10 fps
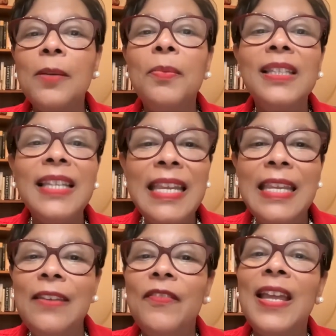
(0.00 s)
to
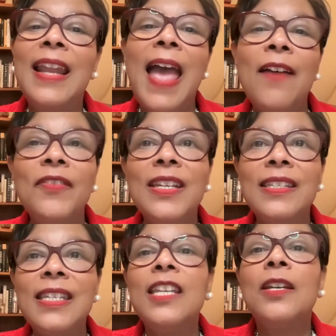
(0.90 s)
believe in advocacy,